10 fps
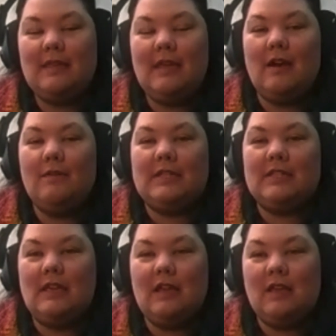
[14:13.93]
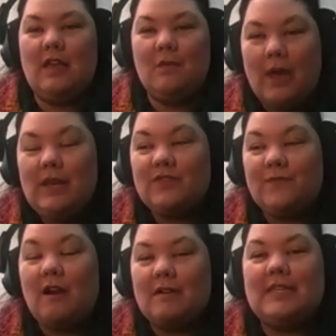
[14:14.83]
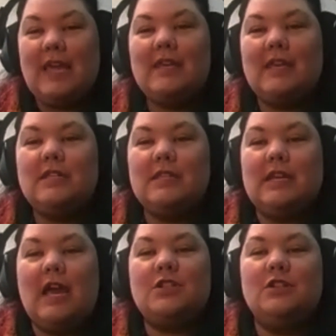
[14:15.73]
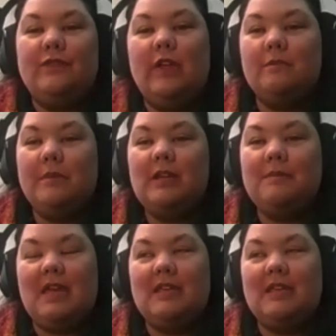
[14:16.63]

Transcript: it went as far as getting into the National Vulnerability